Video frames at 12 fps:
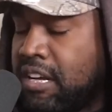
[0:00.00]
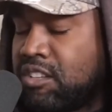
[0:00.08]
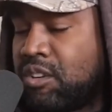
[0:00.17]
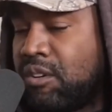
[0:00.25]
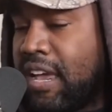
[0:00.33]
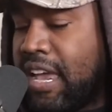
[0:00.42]

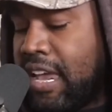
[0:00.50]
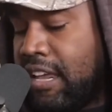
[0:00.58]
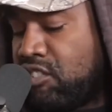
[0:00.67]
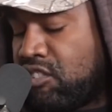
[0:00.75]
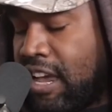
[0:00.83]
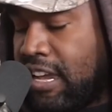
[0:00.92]
So, hey,
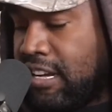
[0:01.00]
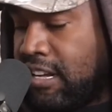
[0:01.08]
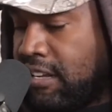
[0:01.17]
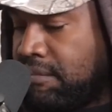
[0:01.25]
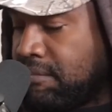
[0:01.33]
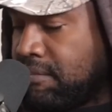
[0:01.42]

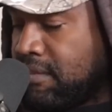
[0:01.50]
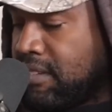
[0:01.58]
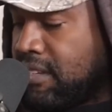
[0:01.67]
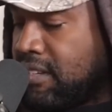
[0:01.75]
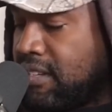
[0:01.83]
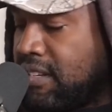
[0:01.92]
China,
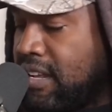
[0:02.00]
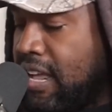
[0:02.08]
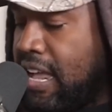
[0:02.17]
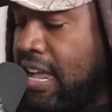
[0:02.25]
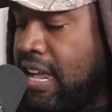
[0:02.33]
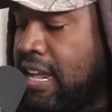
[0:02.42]

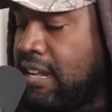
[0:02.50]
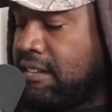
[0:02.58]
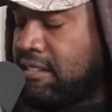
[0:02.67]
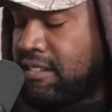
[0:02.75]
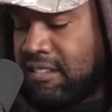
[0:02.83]
hey,